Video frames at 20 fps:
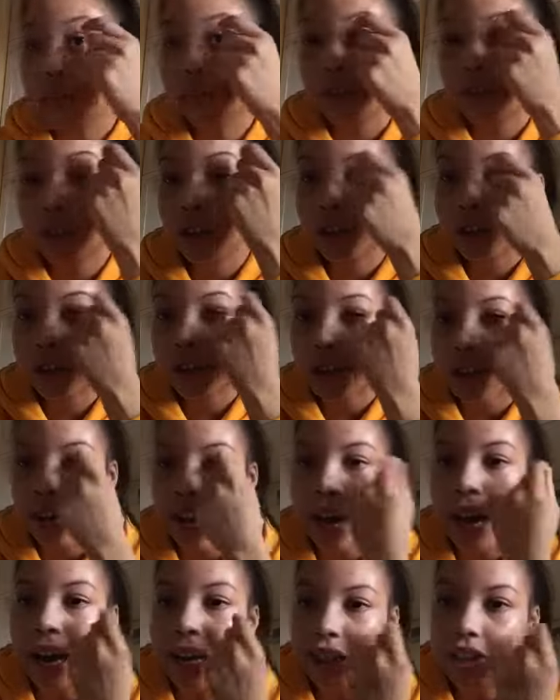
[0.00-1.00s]
Even though it's like
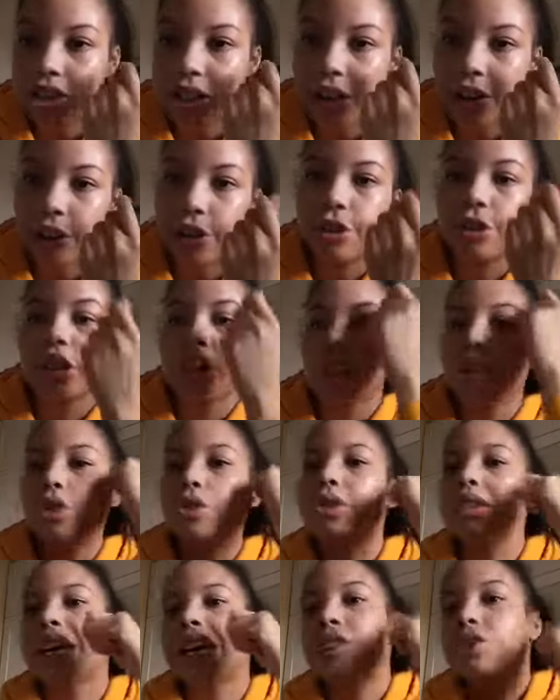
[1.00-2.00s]
an eyeshadow, you can
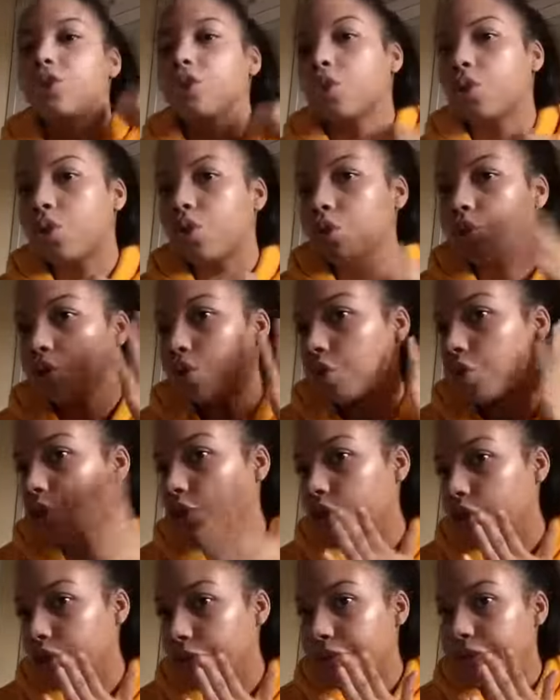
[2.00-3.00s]
use it as your
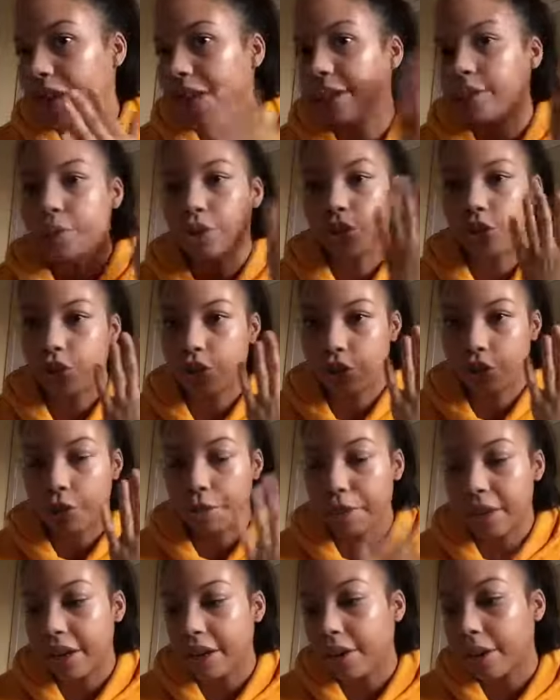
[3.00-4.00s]
contour on your face when you're doing
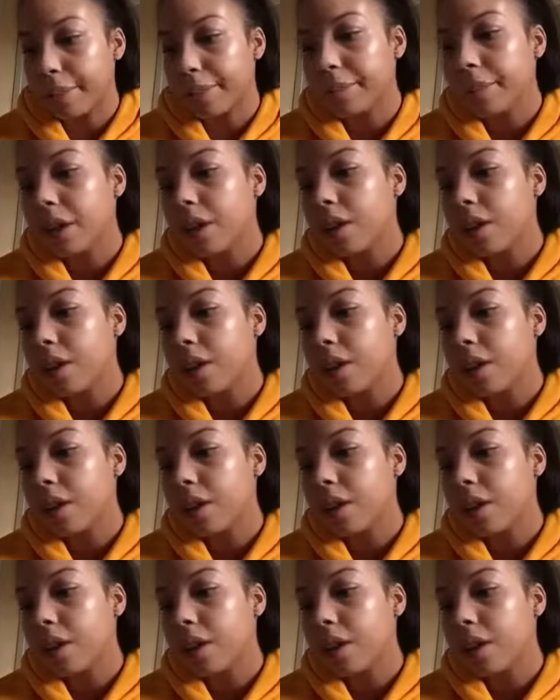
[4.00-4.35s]
your makeup.